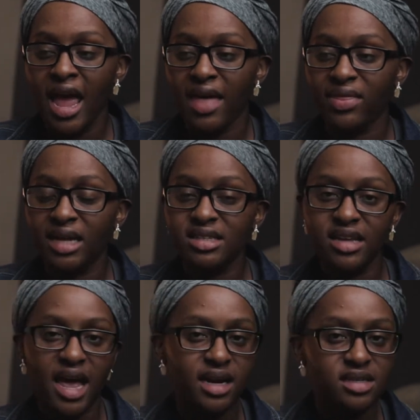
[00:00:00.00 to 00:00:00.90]
and then I just
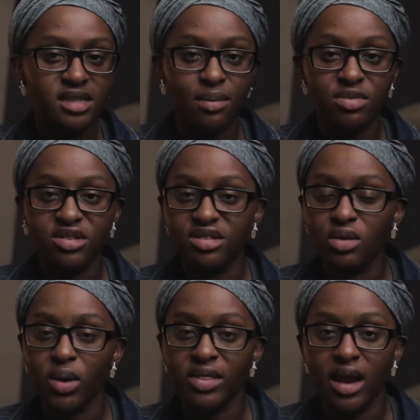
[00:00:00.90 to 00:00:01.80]
edited them just
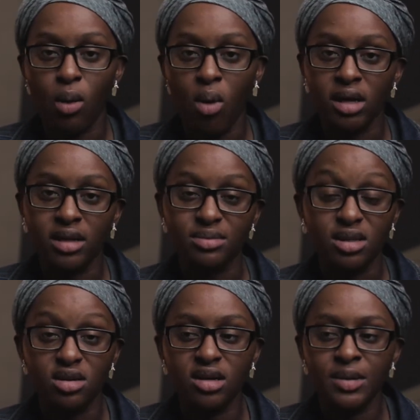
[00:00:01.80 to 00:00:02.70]
the way that I wanted them to
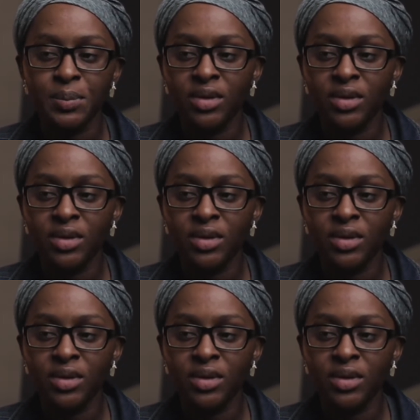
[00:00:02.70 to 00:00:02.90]
look.